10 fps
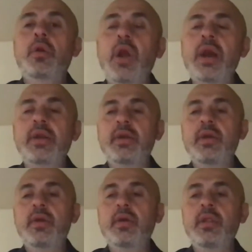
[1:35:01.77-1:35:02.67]

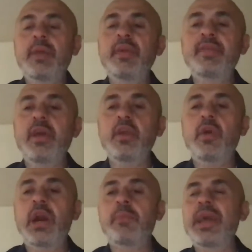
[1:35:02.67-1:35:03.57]
Croc, let me tell
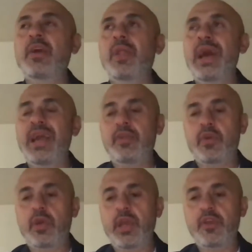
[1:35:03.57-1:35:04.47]
you how Michael
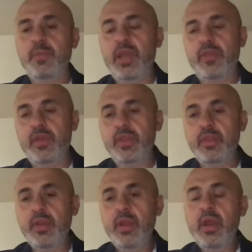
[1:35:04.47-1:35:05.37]
Heiser explains it.
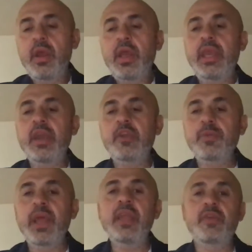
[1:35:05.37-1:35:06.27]
He
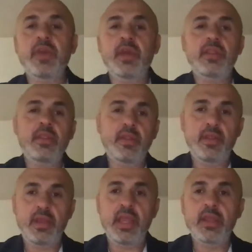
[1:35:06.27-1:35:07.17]
explains it
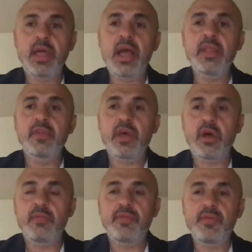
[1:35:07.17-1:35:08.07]
in lines
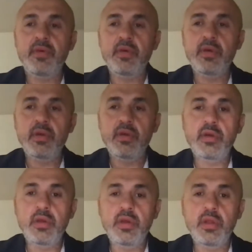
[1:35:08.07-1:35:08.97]
of
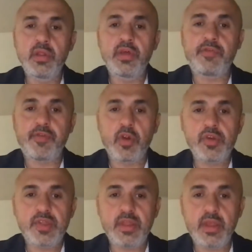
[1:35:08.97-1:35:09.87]
the
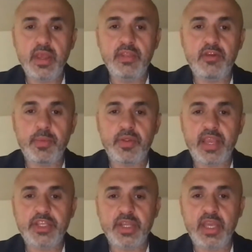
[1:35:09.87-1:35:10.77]
first
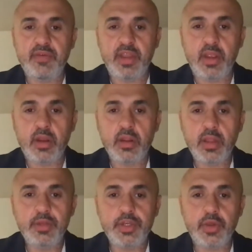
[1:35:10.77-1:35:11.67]
interpretation given here.
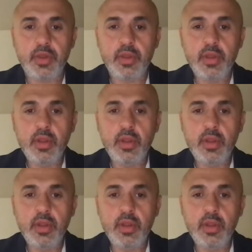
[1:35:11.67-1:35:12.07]
Let me show you.